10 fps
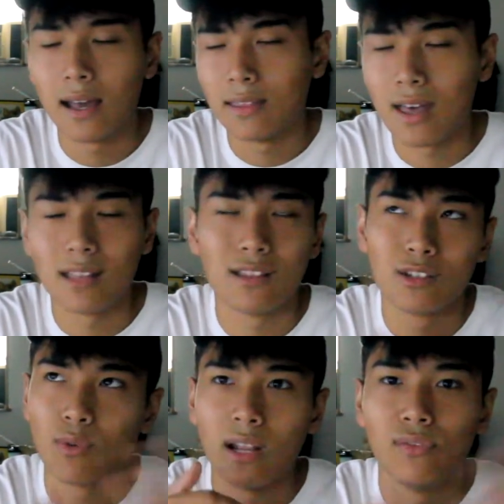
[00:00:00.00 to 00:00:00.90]

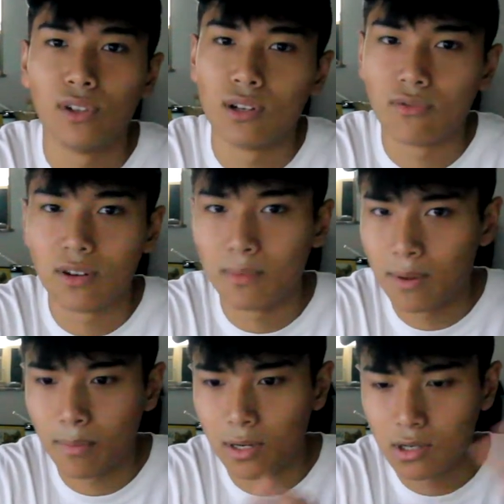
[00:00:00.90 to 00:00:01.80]
that's what I've learned from
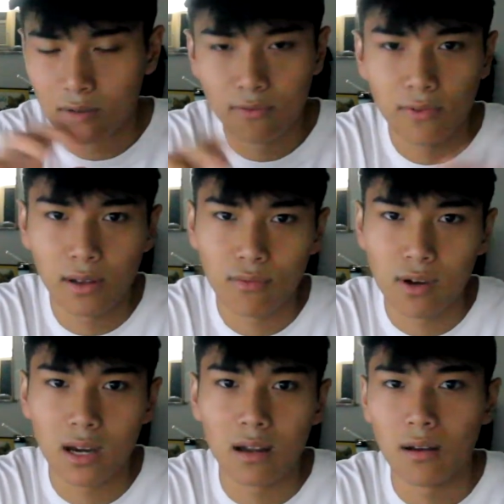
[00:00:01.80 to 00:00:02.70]
a bunch of
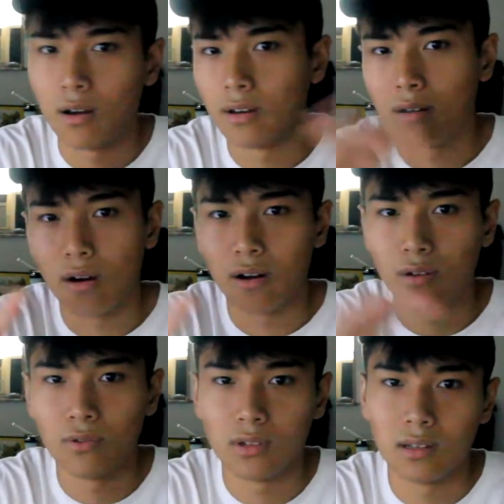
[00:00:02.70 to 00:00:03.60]
reading on
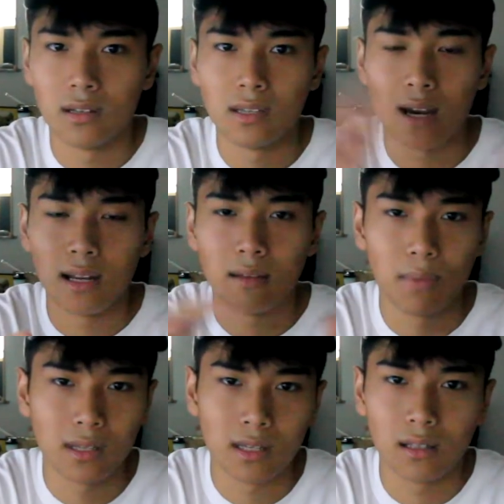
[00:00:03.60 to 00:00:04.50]
articles and designing.
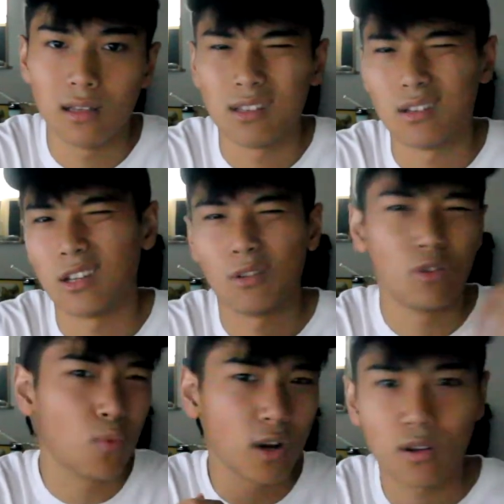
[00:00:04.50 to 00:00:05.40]
Basically, it's just like
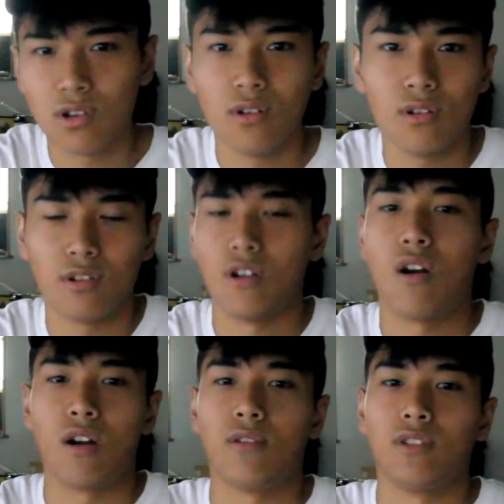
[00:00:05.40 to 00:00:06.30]
to work on your
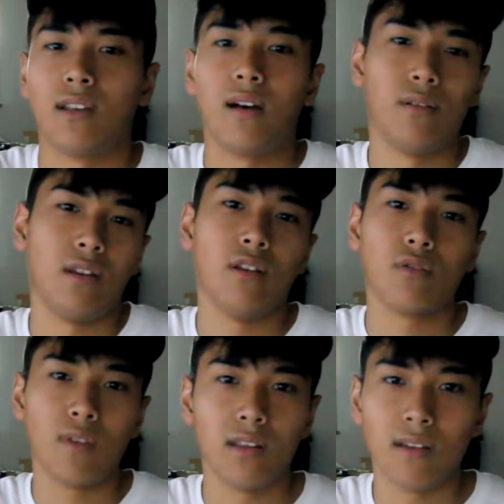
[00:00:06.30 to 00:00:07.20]
art style and your
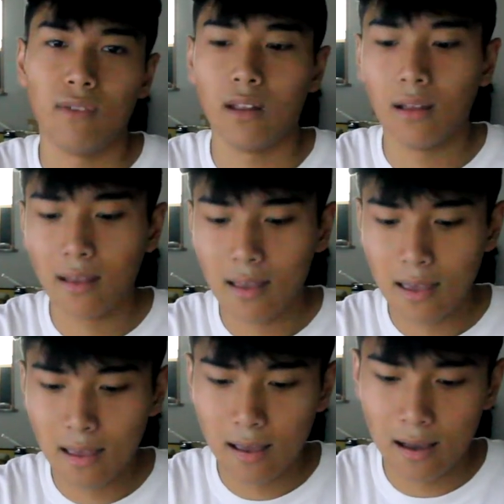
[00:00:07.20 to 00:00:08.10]
creativity.
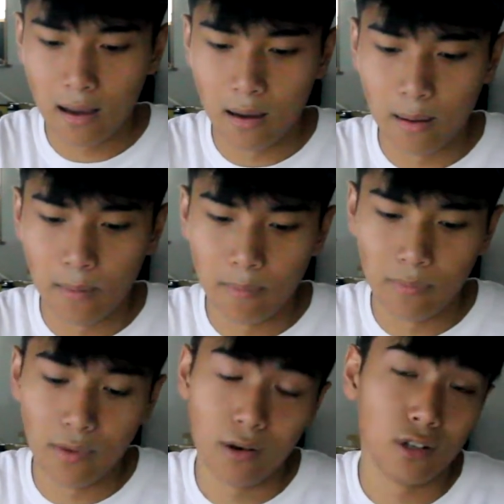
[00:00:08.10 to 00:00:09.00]

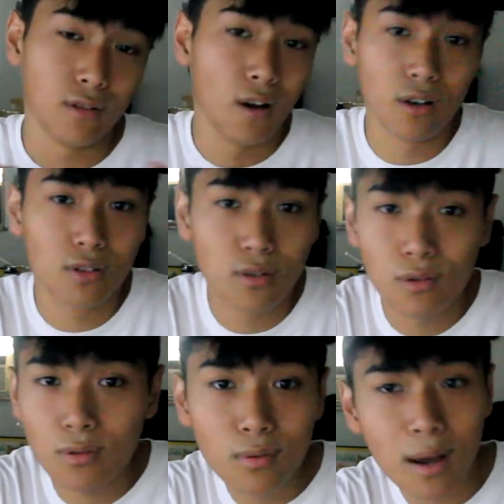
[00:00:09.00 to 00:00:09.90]
There's
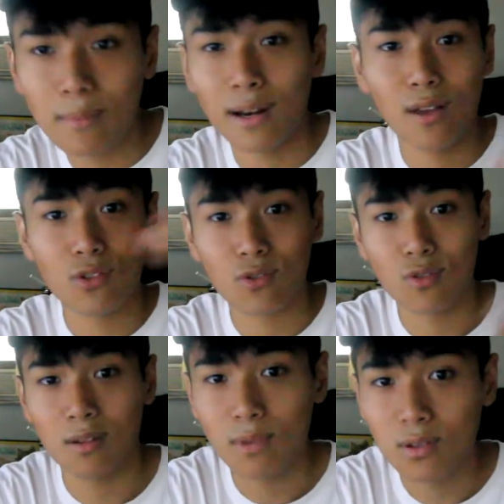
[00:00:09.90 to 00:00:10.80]
also, I also
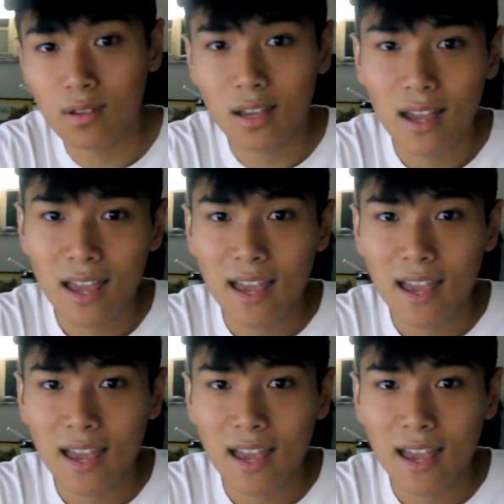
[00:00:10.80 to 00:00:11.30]
create music,